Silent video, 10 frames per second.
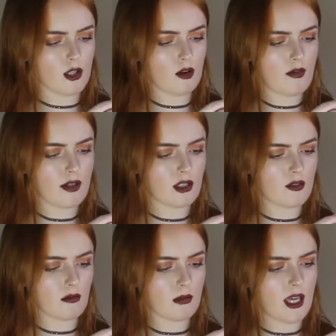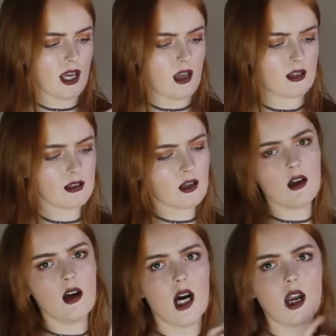glue, and this is from Kiss.
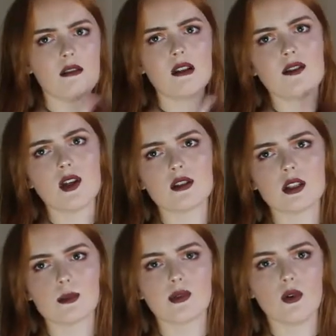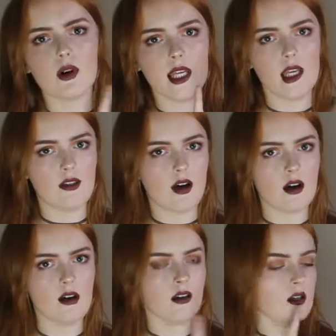And I've never used this before
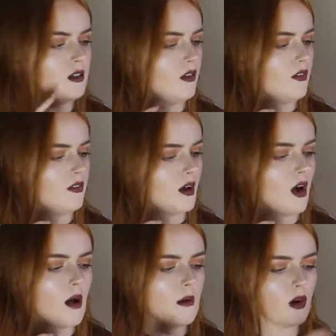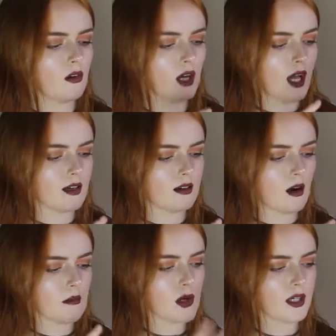either. So
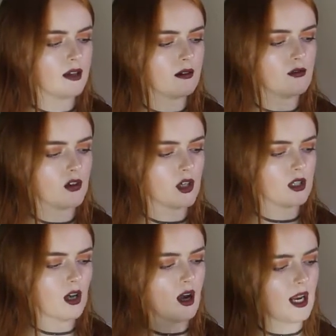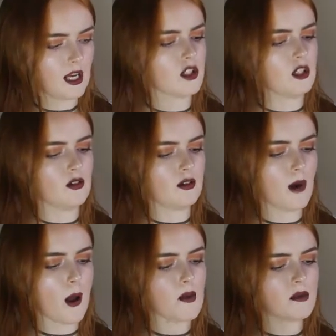I'm looking for a good eyelash glue at the
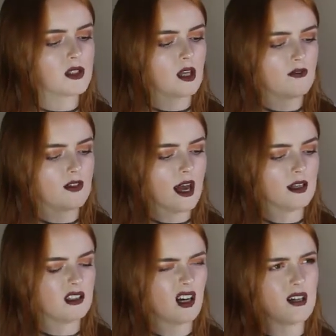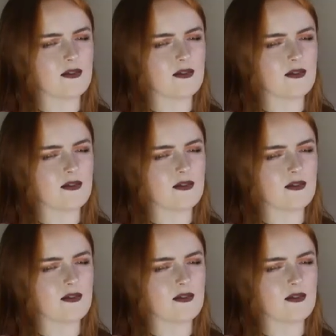moment because I've yet to kind